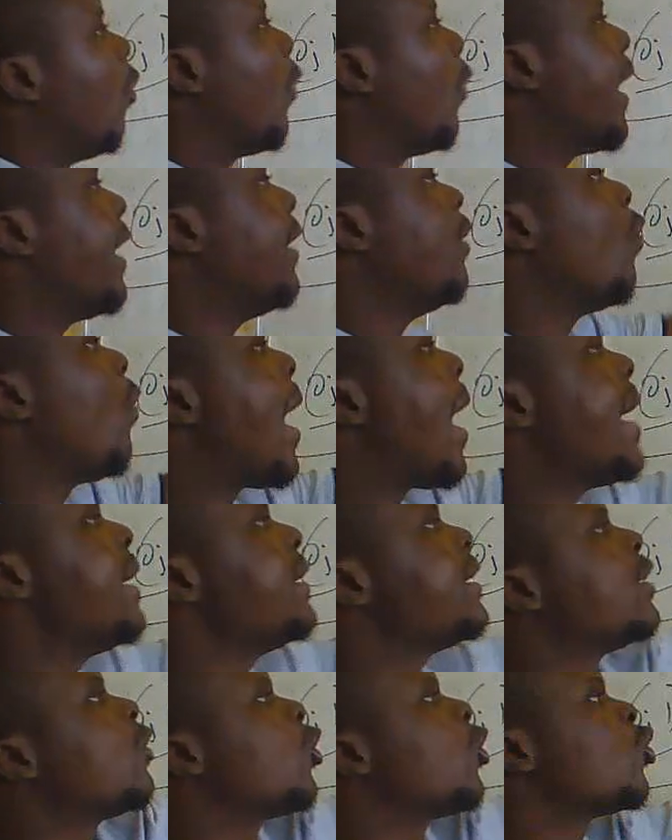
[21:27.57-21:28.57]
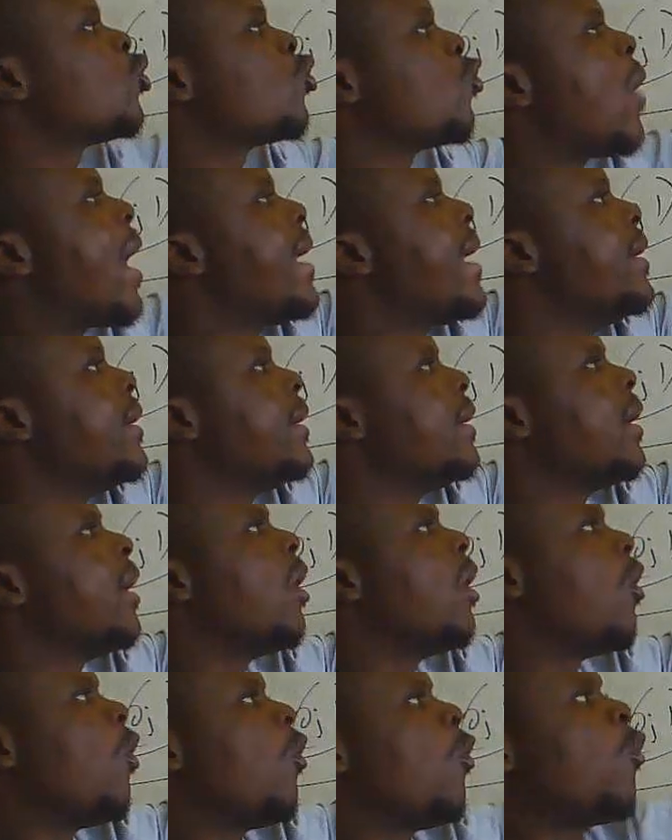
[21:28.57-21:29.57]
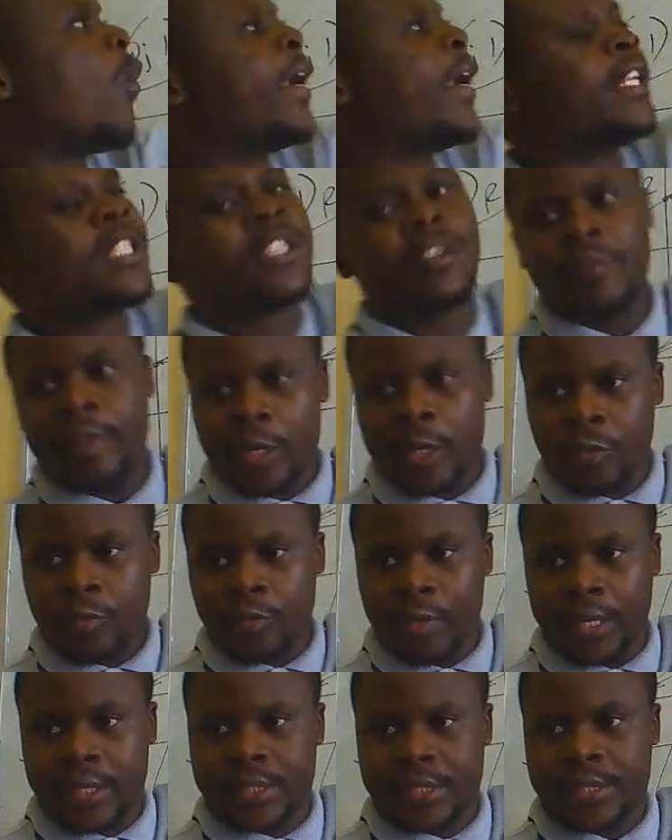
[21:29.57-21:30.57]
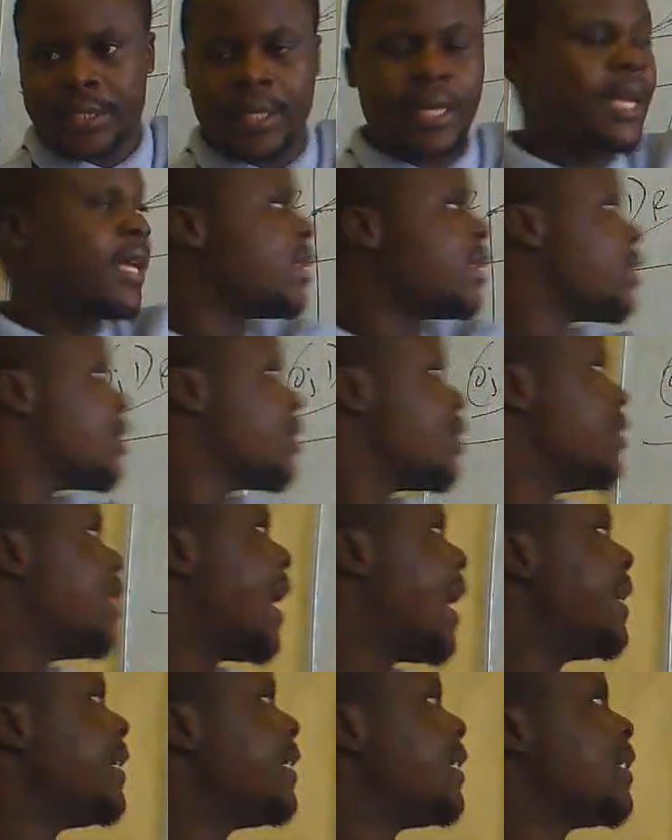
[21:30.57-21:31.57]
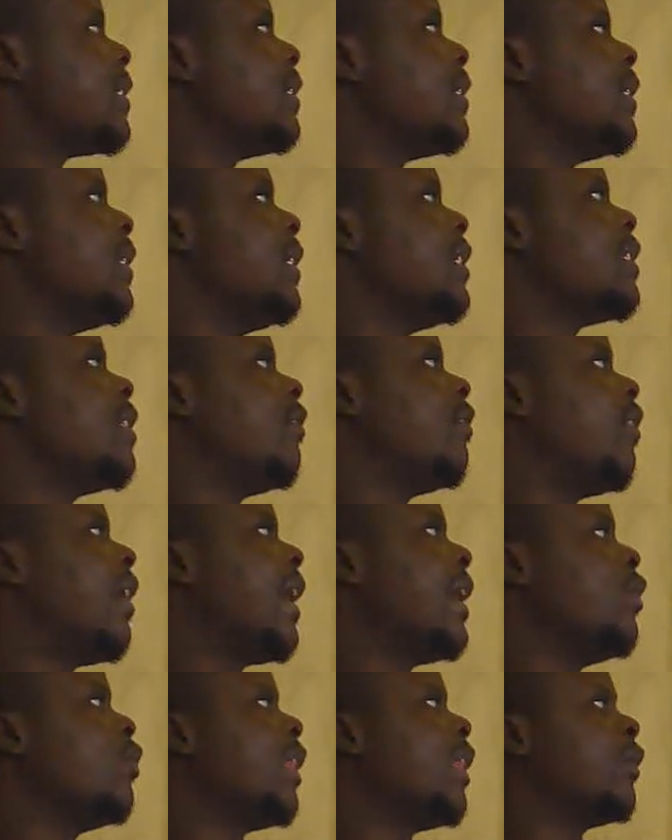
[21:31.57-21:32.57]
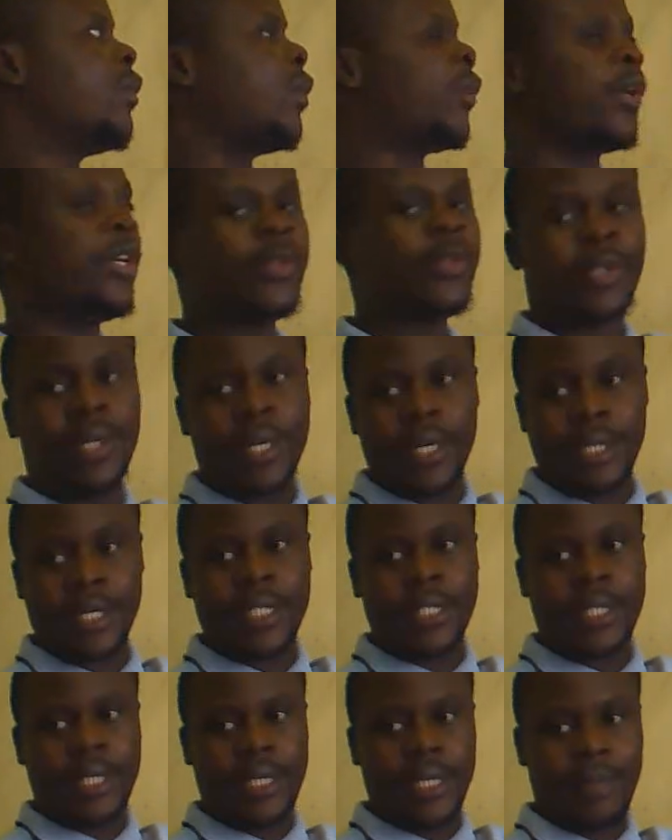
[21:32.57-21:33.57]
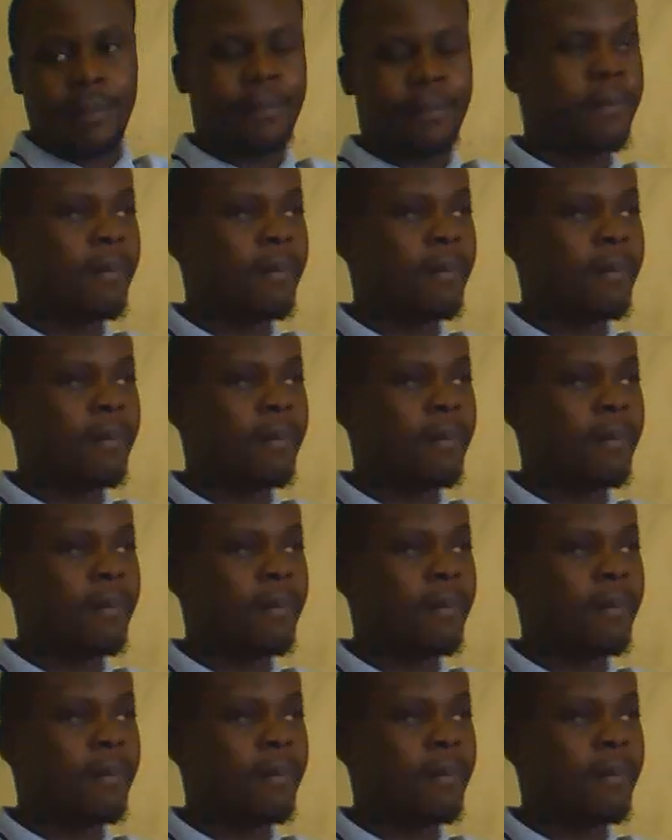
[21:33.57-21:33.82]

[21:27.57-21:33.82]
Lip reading: When y is equal to 1, what is the value of x? That is the value that we're going to get at t.